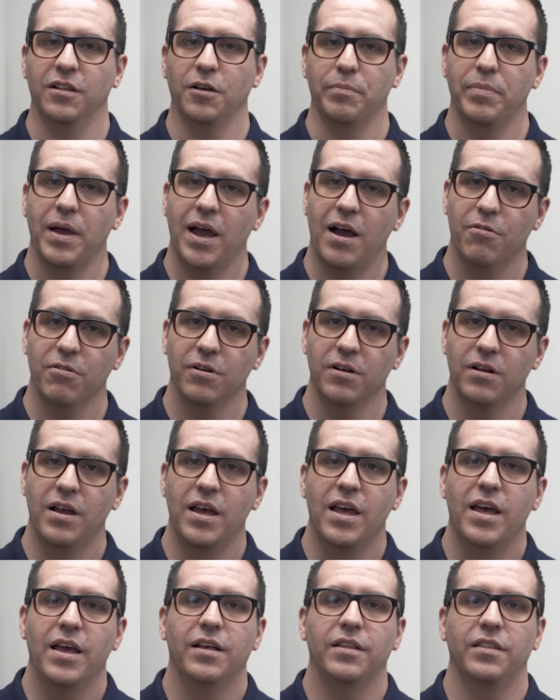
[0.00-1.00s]
their power,
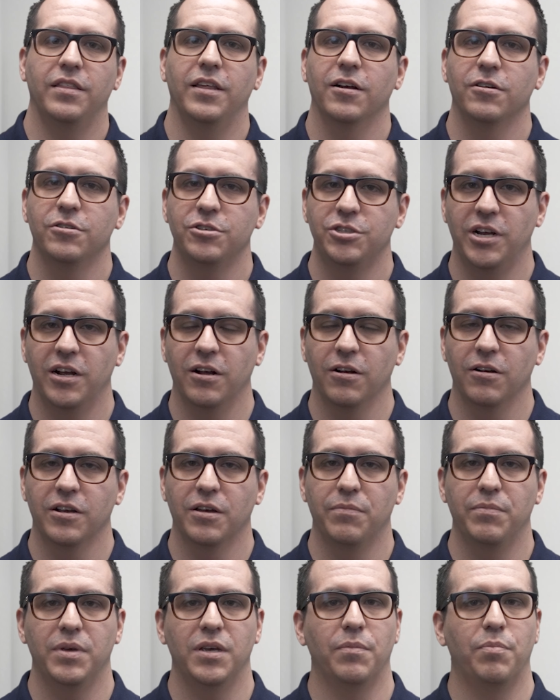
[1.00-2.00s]
their share
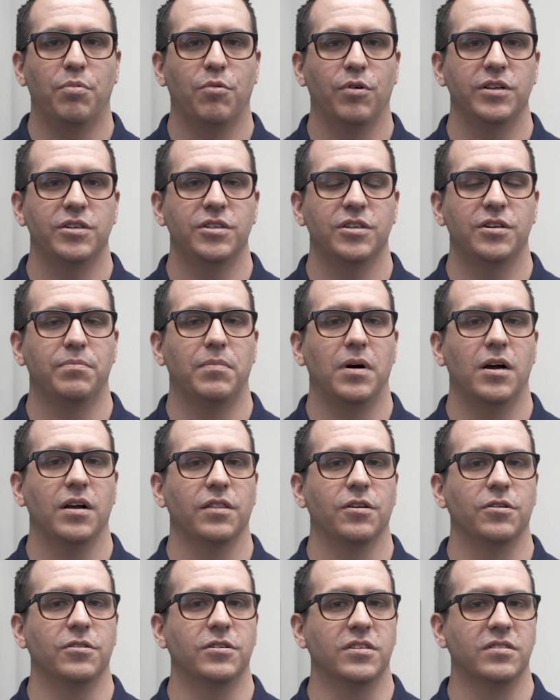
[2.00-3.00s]
can be appointed among
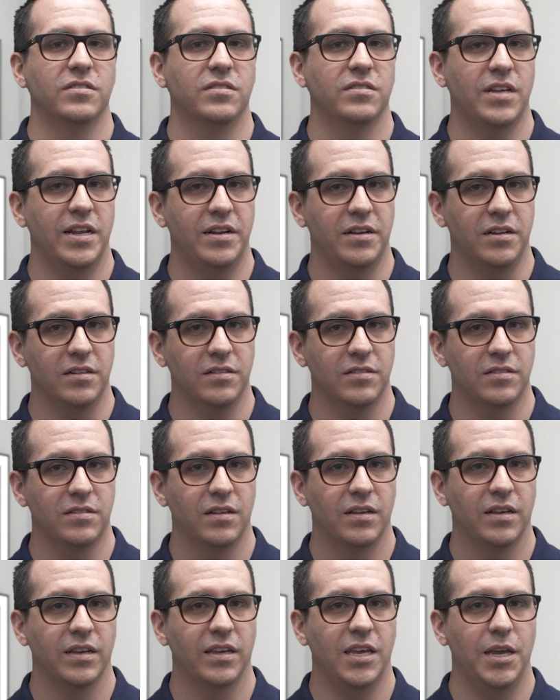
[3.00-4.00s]
their descendants,
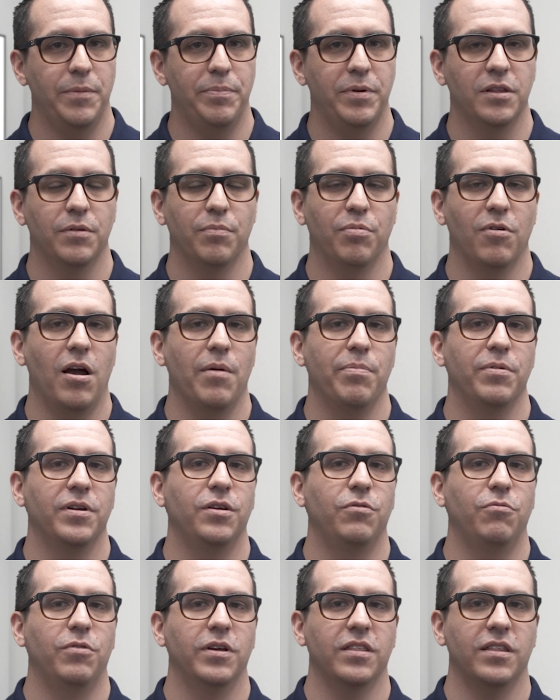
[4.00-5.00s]
keeping the
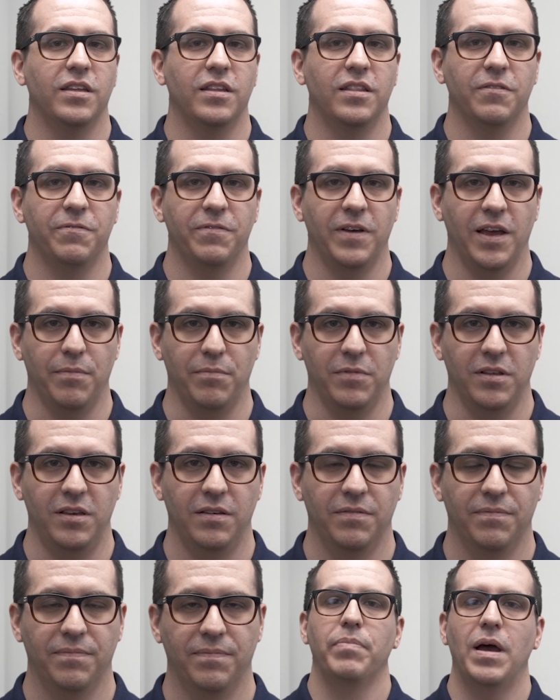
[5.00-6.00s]
property within the
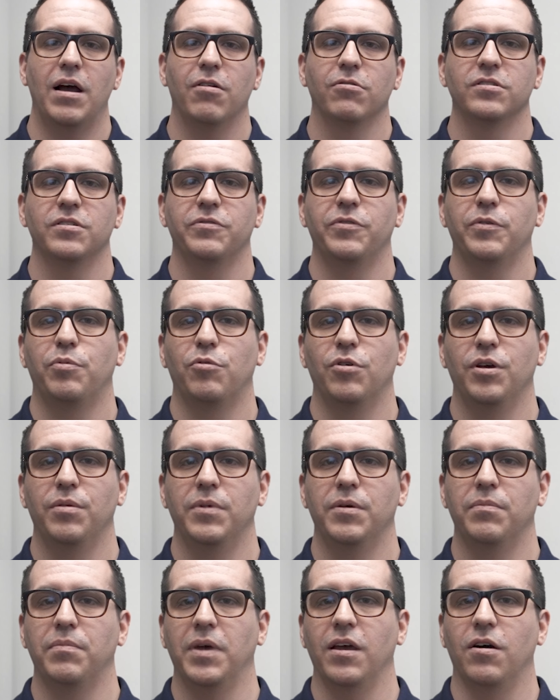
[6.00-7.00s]
family. Powers of
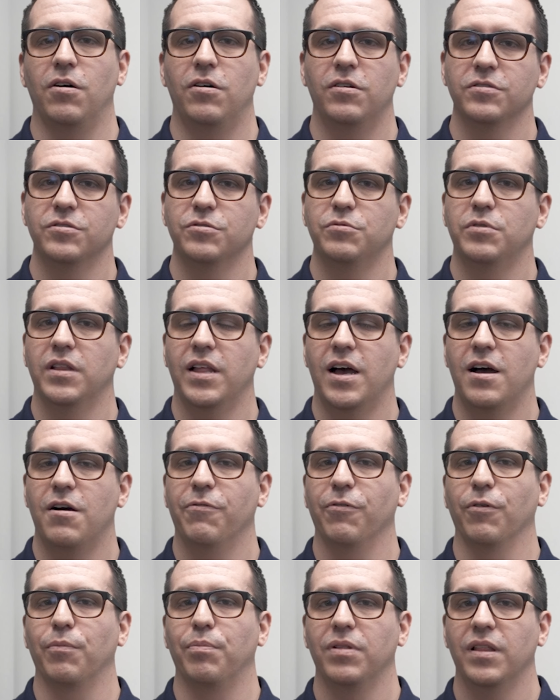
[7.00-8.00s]
appointment may also allow
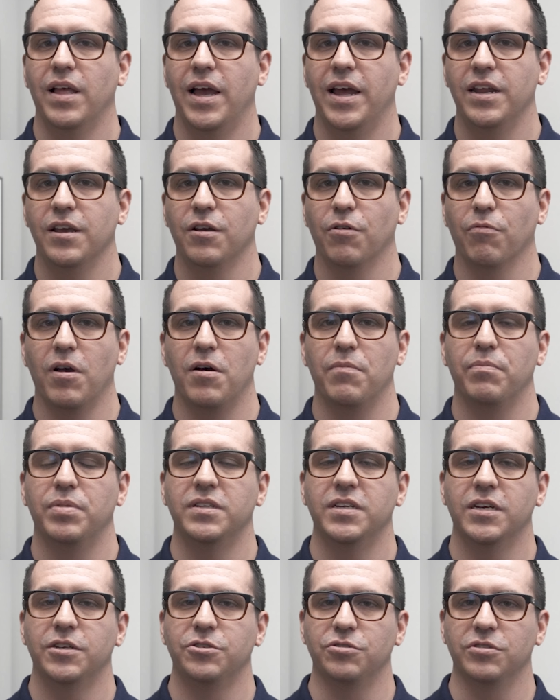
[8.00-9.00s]
for planning around
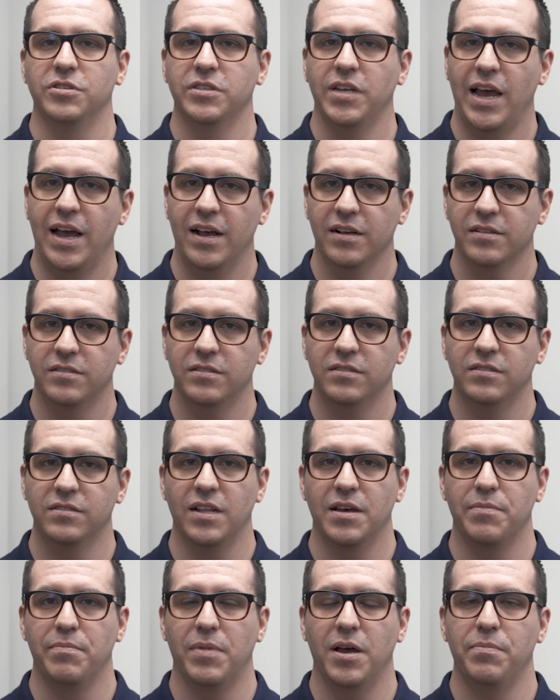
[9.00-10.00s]
potential taxes
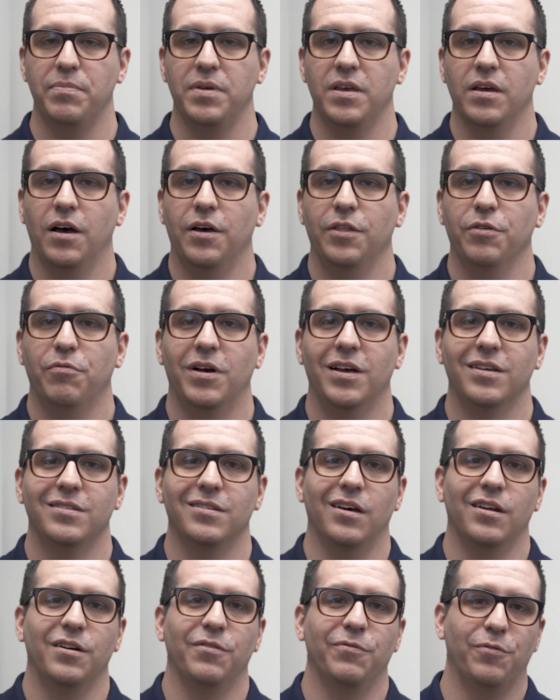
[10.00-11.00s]
that might be otherwise
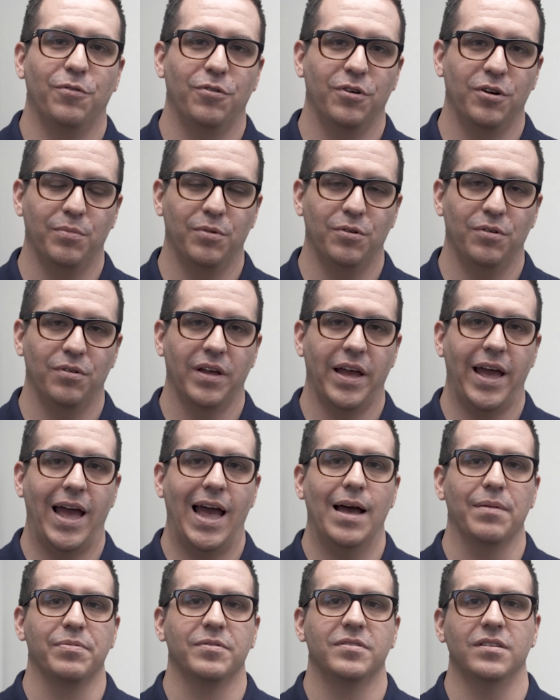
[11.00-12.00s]
unavoidable
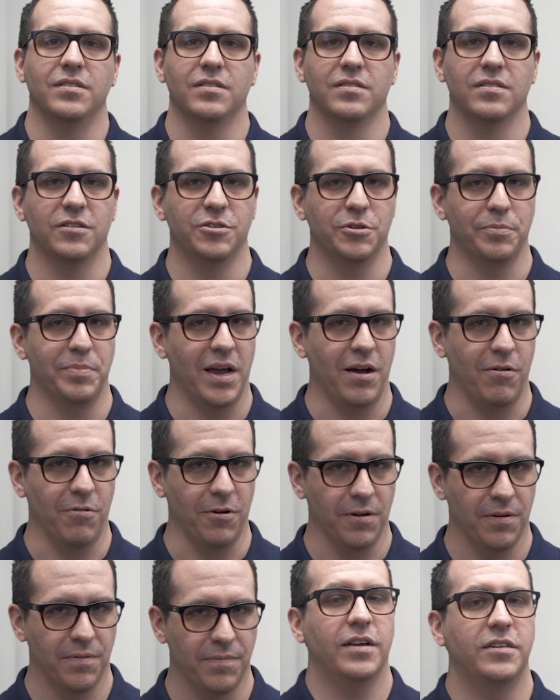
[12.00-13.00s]
absent such a
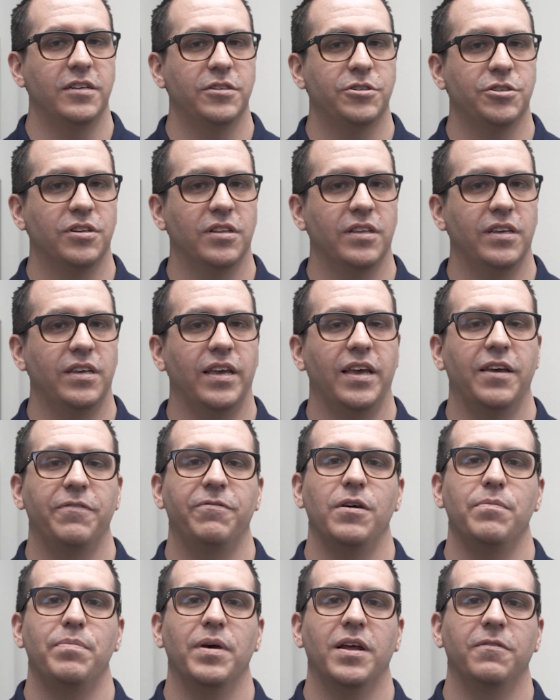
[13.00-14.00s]
power. Additionally, if
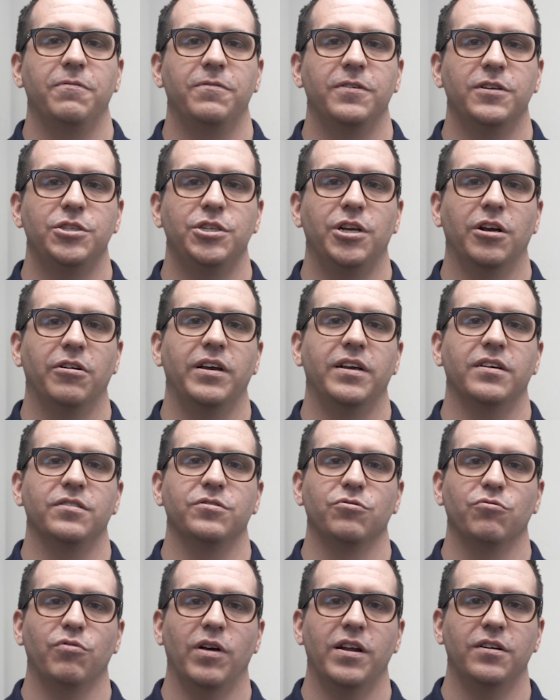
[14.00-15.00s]
a beneficiary has
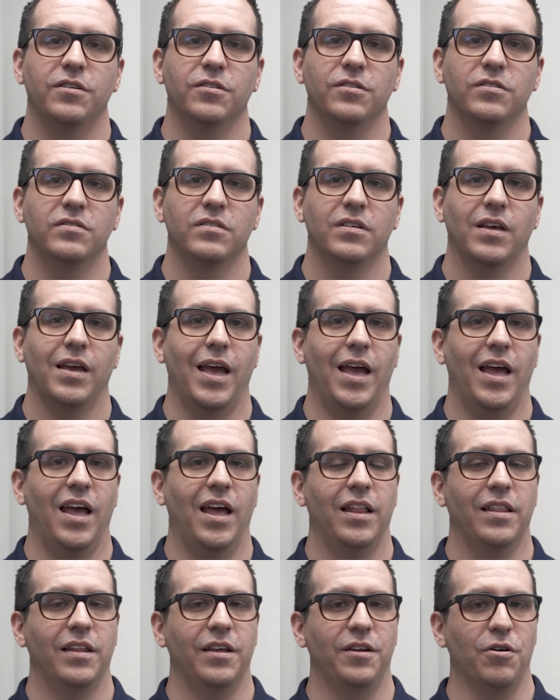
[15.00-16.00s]
creditors
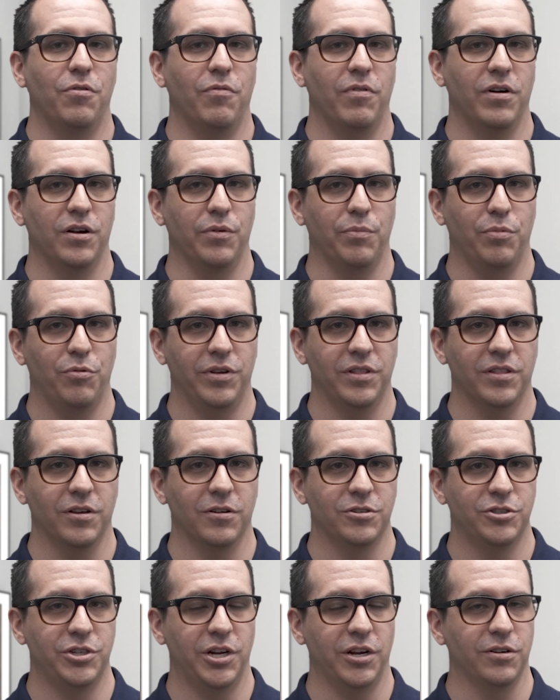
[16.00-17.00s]
and they don't want to appoint
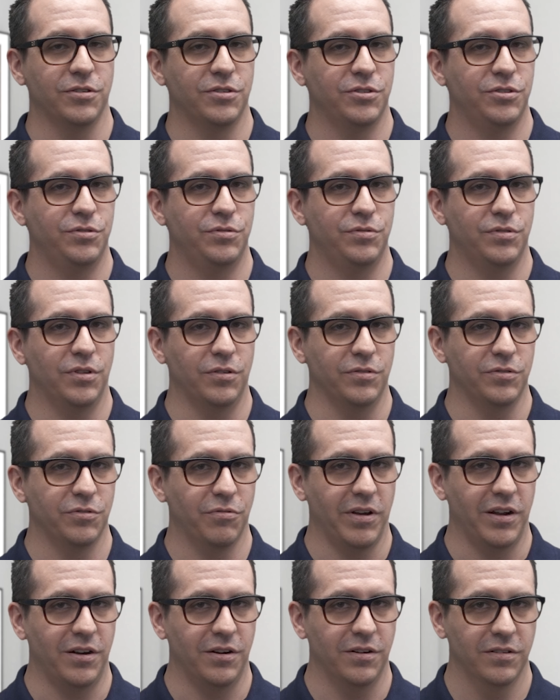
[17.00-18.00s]
their share to those
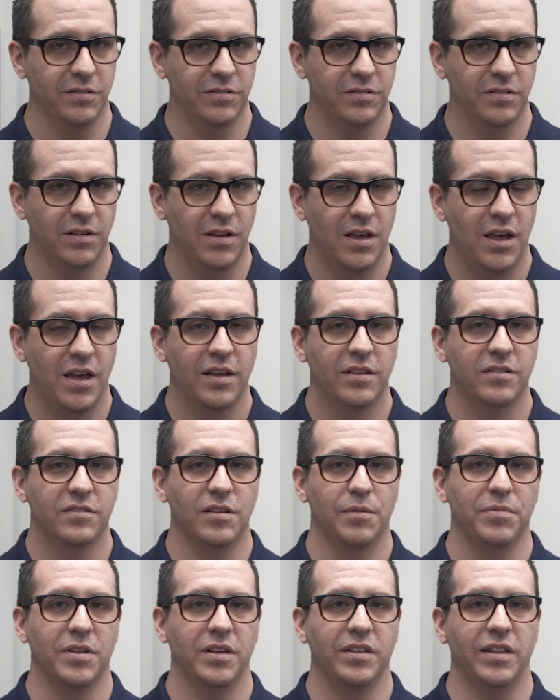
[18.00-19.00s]
creditors,
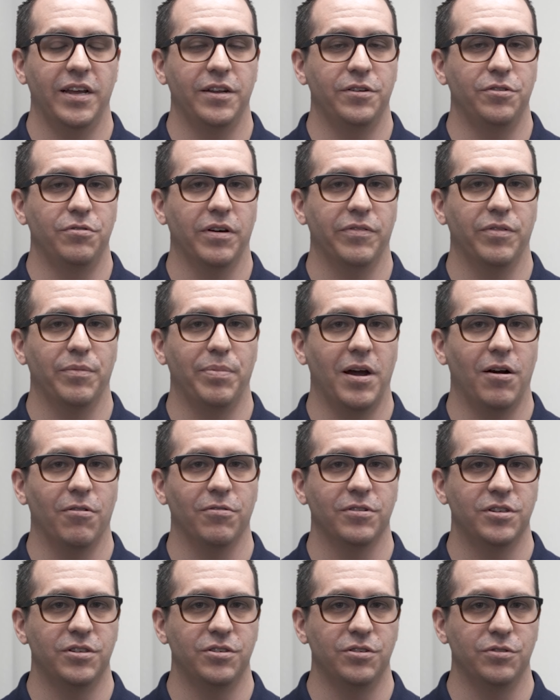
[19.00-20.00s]
something they do have the
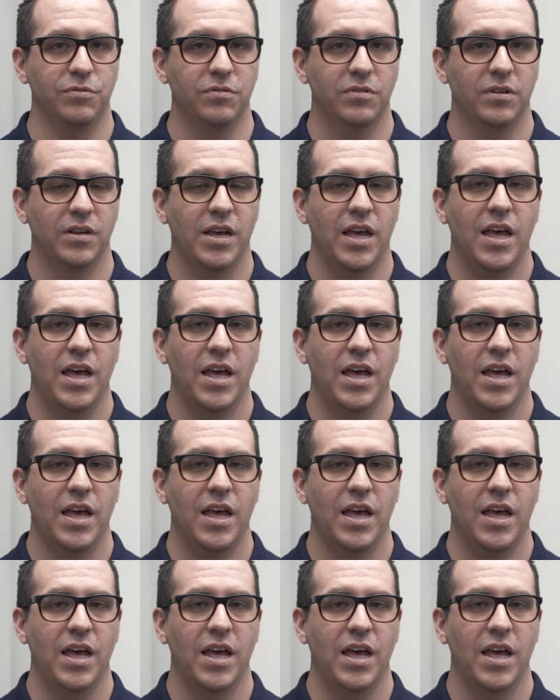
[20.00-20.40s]
power to do,